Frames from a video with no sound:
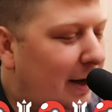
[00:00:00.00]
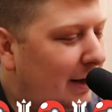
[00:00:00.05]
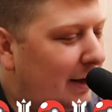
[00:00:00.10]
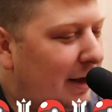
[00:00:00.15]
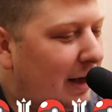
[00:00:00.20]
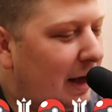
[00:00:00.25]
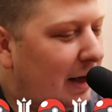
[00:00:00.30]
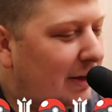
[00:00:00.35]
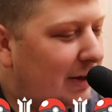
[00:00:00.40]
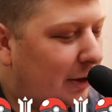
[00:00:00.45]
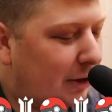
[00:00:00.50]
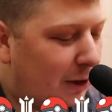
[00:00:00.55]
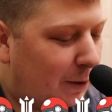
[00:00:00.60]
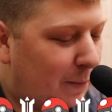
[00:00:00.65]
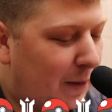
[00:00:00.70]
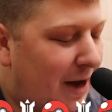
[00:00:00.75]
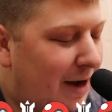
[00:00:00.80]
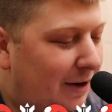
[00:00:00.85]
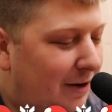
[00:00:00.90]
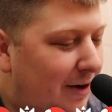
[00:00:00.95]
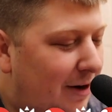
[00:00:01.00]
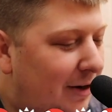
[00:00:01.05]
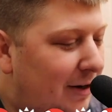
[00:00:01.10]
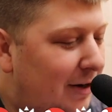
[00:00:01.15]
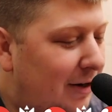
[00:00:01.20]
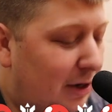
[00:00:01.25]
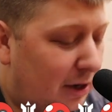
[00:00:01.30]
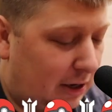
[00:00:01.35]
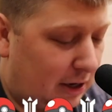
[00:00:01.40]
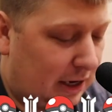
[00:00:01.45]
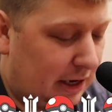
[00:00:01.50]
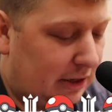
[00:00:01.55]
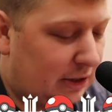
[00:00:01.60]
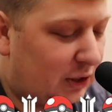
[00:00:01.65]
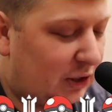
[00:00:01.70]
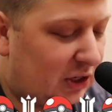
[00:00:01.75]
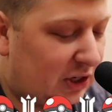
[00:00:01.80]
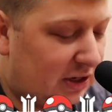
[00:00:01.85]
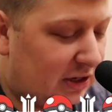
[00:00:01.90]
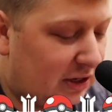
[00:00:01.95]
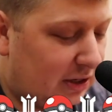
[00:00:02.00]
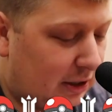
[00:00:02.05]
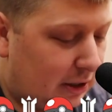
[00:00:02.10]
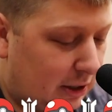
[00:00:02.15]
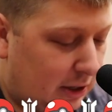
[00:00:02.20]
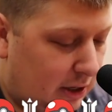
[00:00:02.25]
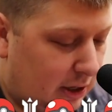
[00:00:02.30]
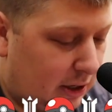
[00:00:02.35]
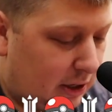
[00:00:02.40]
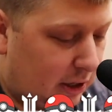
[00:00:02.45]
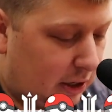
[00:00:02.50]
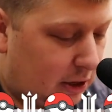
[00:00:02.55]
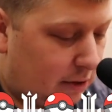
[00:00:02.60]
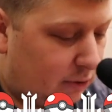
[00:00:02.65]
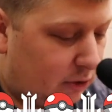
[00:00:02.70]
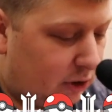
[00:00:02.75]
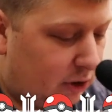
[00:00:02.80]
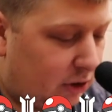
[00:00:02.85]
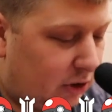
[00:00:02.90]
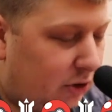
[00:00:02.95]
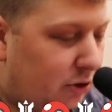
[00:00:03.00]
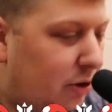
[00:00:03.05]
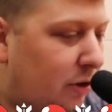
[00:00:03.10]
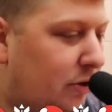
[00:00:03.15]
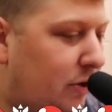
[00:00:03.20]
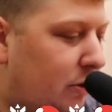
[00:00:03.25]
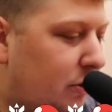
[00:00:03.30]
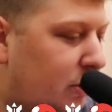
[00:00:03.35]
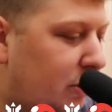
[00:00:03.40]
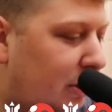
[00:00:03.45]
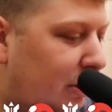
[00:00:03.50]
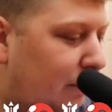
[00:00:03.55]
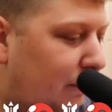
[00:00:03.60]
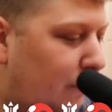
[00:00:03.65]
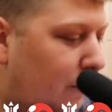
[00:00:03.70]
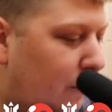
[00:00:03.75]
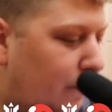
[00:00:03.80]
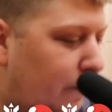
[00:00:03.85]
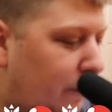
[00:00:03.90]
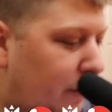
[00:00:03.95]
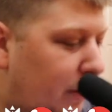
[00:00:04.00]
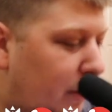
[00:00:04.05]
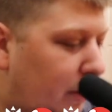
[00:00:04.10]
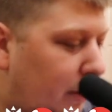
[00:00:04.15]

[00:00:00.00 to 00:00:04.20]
you hate to look back on and see. So this is Charizard GX from